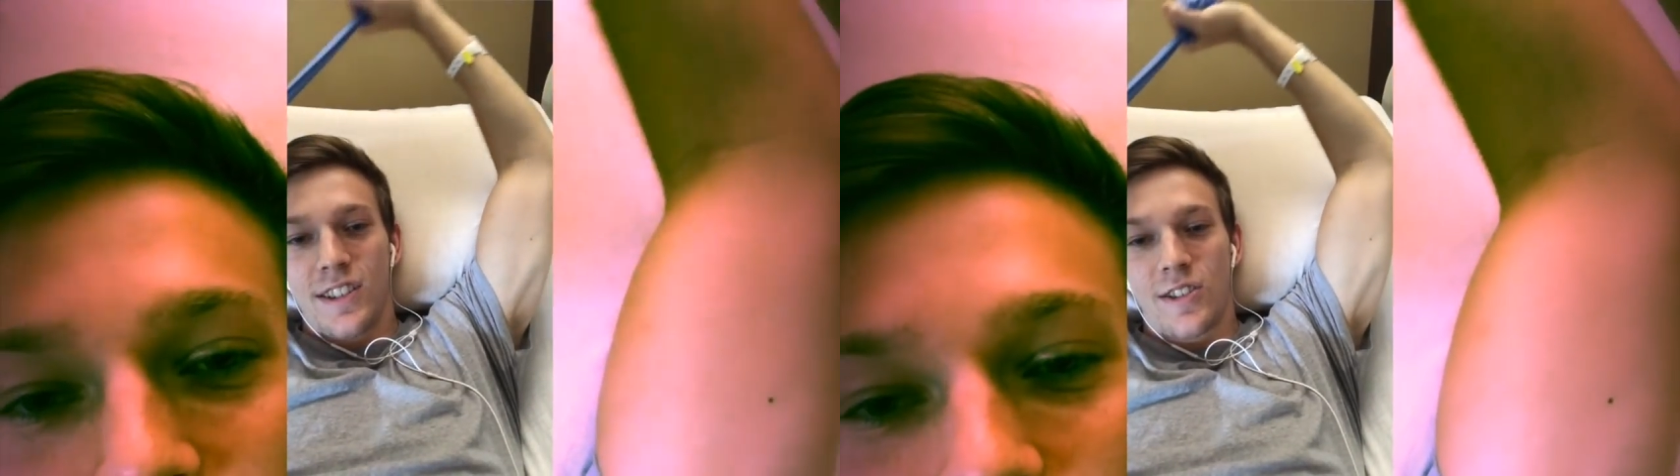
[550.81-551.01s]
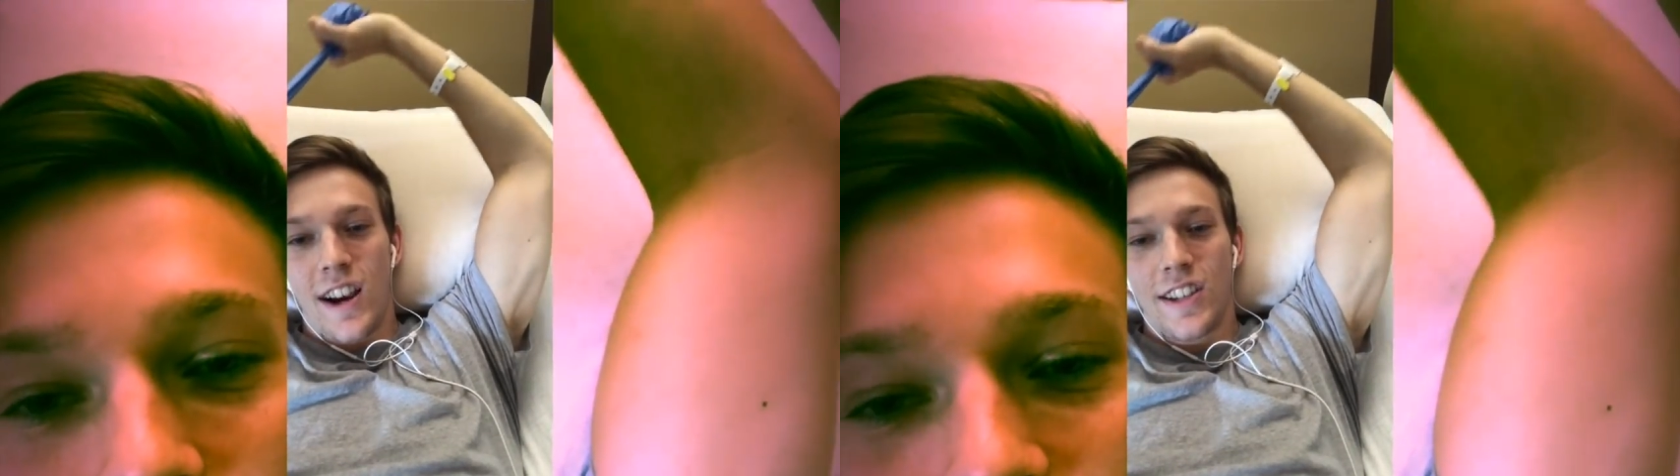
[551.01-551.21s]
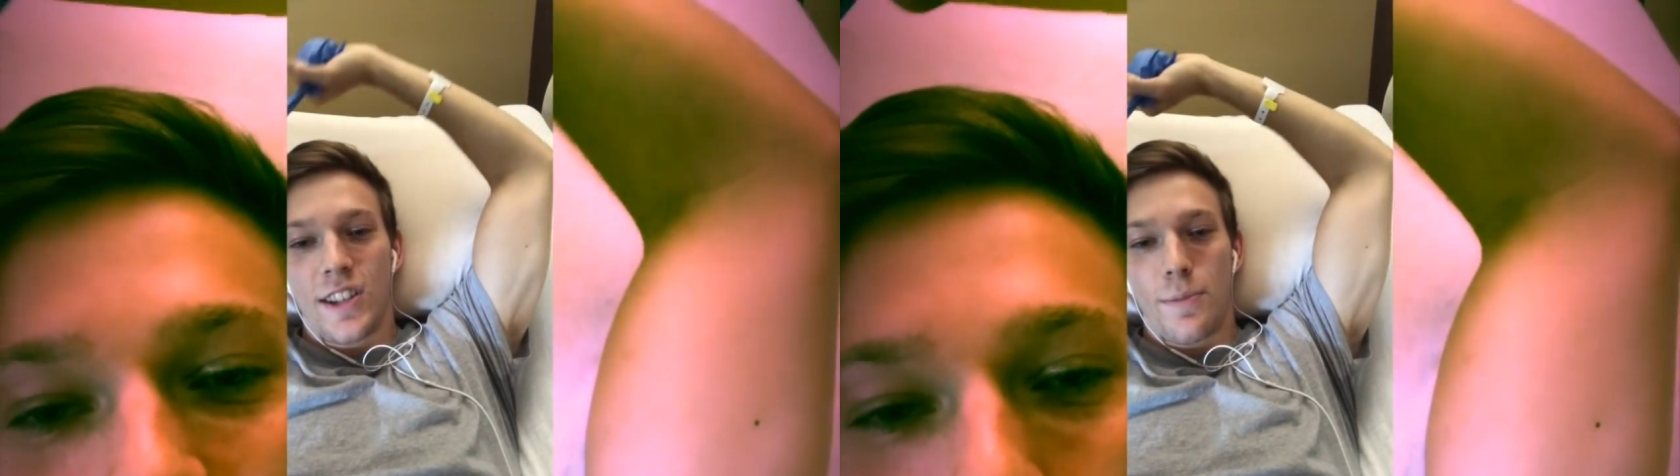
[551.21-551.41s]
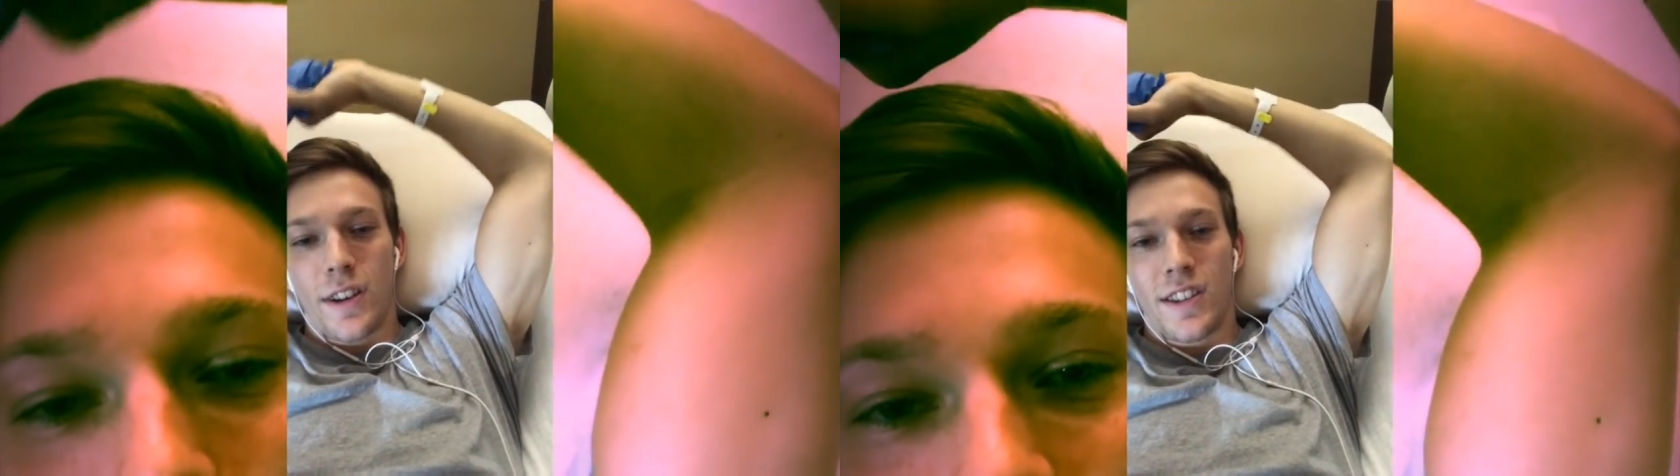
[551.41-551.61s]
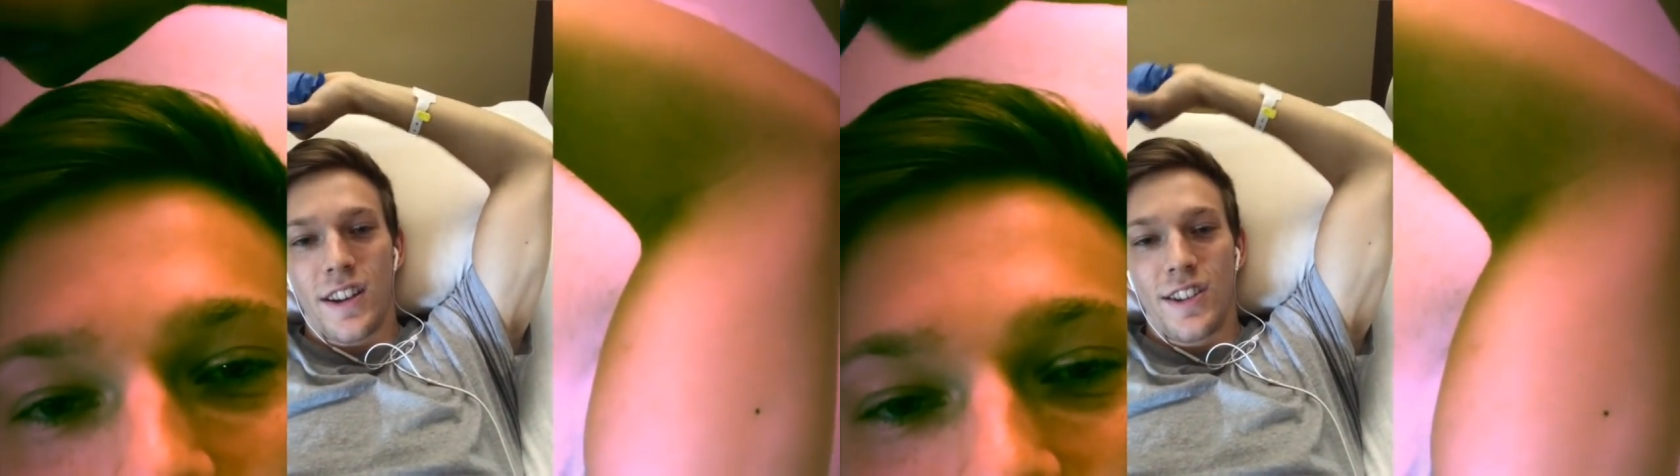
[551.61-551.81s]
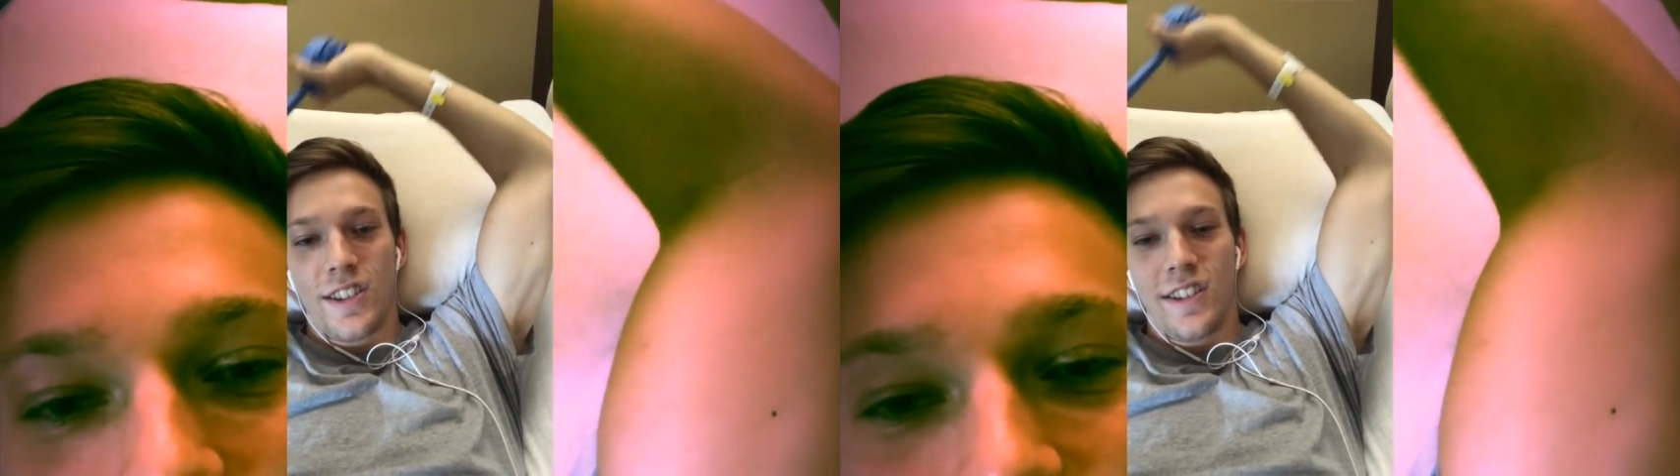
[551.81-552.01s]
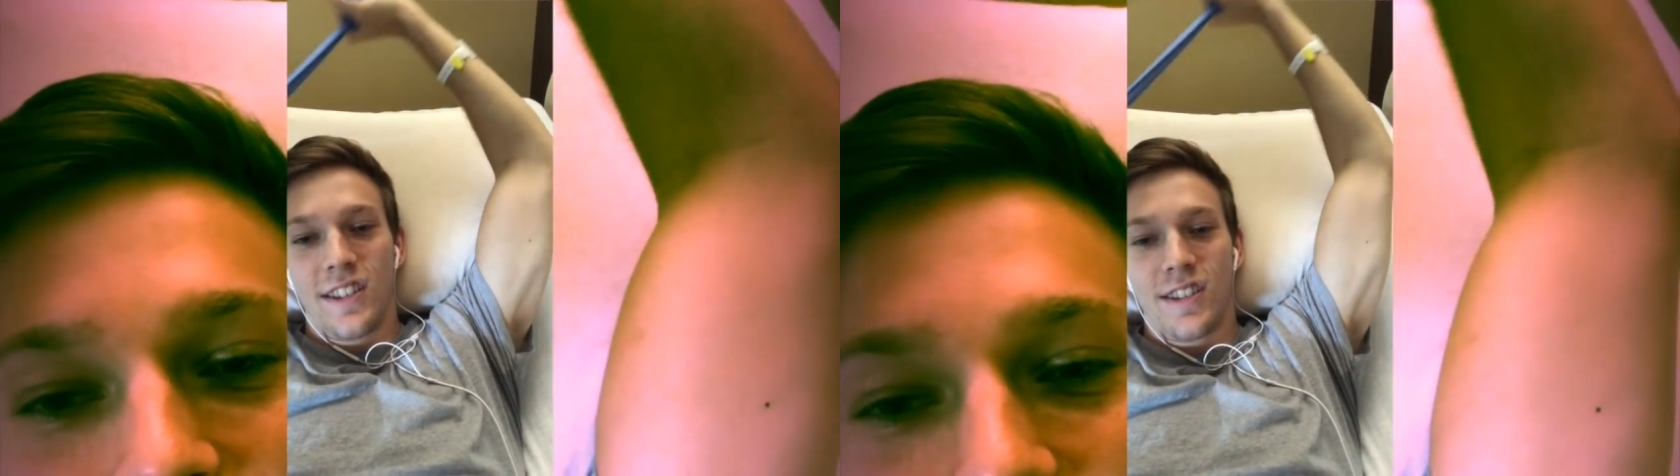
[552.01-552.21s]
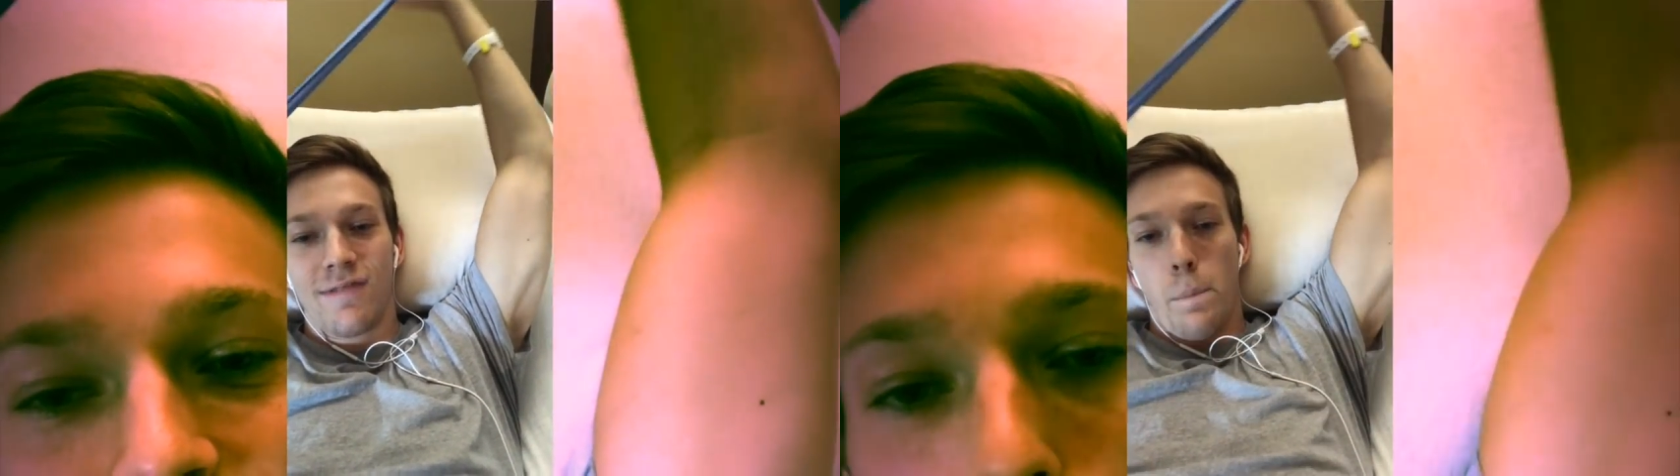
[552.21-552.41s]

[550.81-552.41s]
tricep extensions.